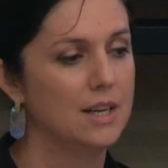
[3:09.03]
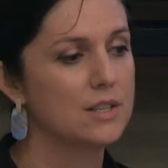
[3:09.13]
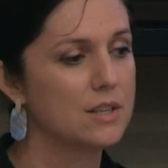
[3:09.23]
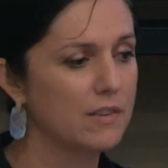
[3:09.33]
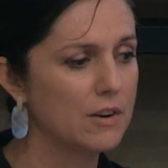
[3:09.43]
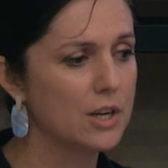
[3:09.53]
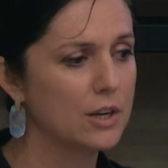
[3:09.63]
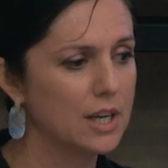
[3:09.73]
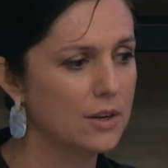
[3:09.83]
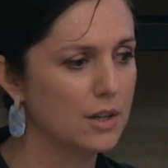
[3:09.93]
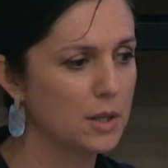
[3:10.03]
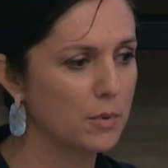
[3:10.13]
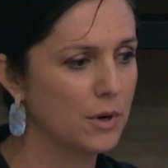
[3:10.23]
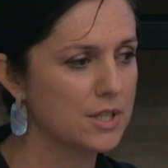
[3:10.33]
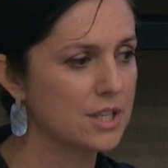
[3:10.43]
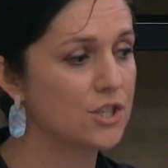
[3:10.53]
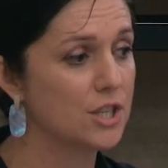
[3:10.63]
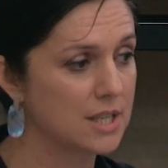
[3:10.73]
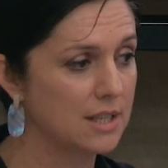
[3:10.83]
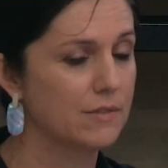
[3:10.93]
So very early on in the process,
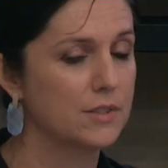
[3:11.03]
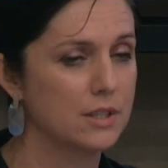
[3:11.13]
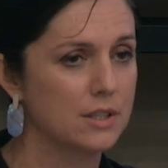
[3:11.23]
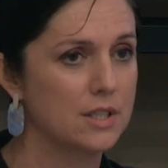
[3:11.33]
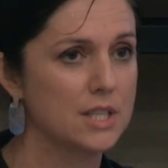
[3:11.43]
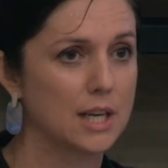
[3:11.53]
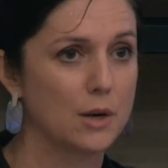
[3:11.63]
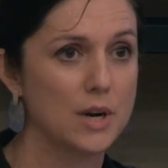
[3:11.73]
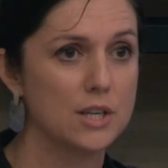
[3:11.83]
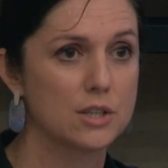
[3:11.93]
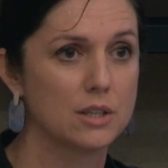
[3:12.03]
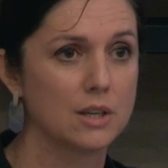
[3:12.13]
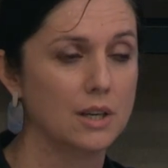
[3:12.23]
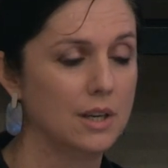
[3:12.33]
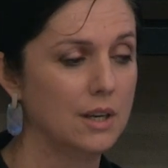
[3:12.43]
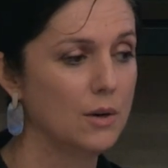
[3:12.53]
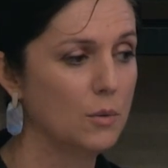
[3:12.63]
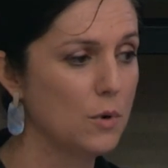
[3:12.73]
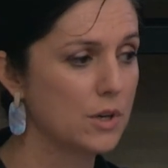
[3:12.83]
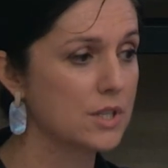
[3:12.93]
just after the declaration
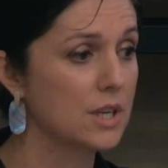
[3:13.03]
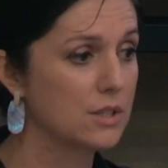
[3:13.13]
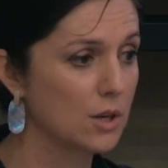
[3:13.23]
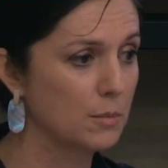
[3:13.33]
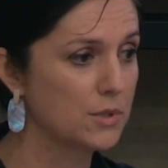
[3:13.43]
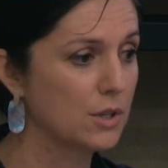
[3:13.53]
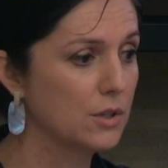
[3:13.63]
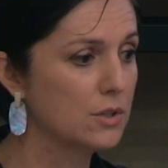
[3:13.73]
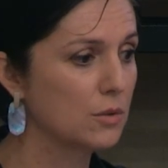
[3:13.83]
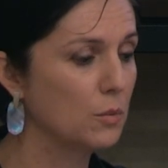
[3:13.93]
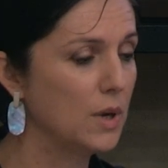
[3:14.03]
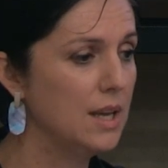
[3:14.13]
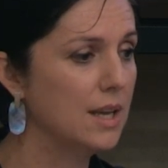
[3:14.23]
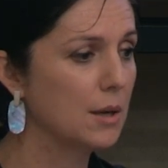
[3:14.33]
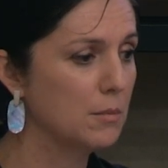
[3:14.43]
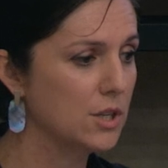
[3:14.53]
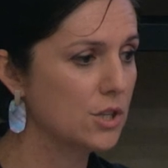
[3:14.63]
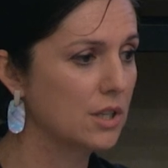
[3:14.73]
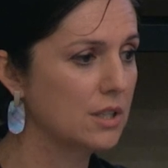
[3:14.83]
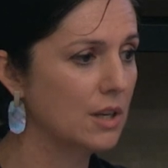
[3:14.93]
was adopted, we
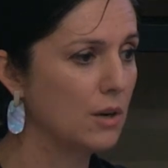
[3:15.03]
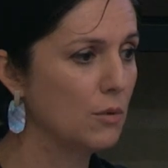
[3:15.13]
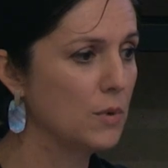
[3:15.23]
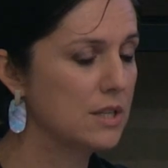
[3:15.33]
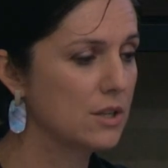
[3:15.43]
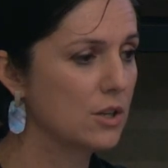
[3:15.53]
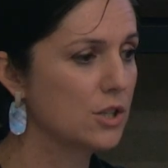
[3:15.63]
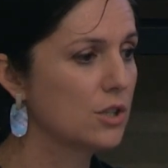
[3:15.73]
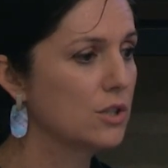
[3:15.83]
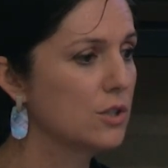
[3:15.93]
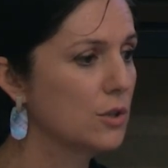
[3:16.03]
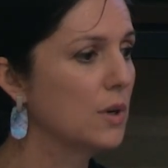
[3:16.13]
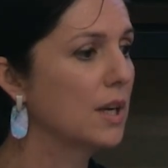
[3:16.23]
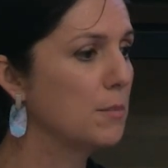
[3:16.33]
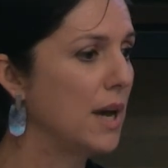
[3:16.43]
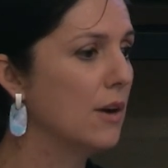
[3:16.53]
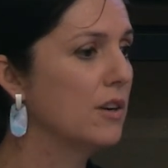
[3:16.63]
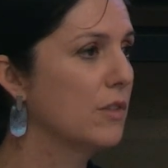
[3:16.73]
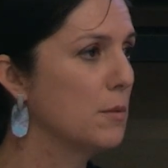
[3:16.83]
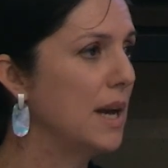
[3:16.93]
commissioned a researcher to do a
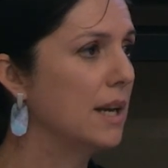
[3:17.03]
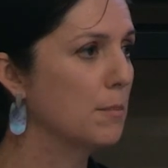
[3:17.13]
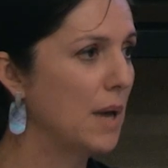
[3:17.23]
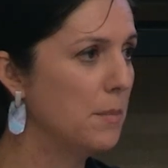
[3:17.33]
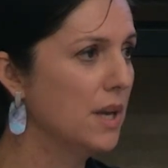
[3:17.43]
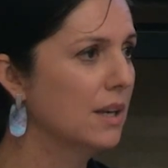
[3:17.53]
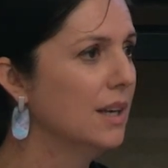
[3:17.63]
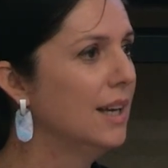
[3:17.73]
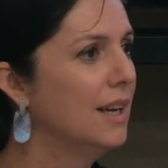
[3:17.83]
comparative thematic mapping,